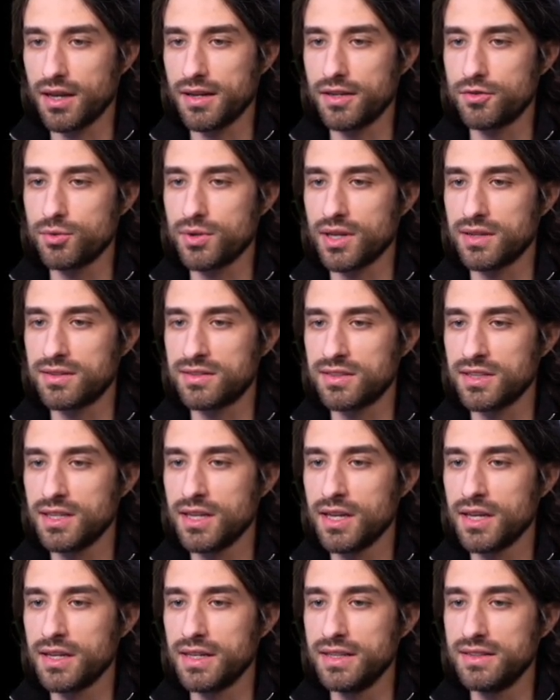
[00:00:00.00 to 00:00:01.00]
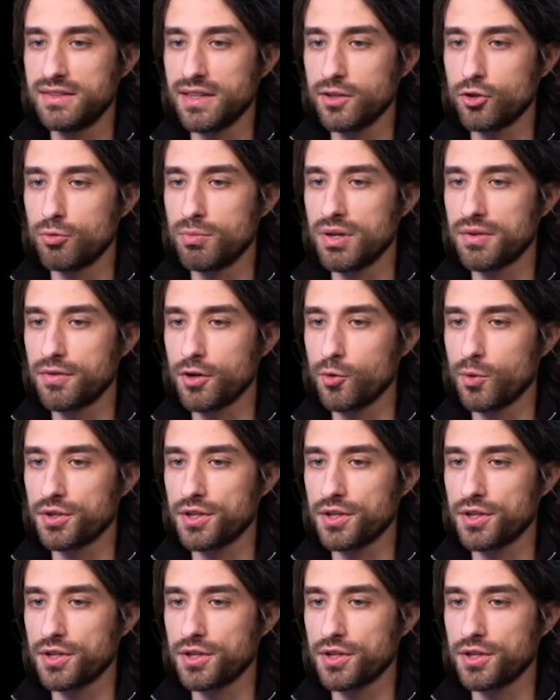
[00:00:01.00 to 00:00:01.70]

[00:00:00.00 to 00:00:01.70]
And as you can see inside the method,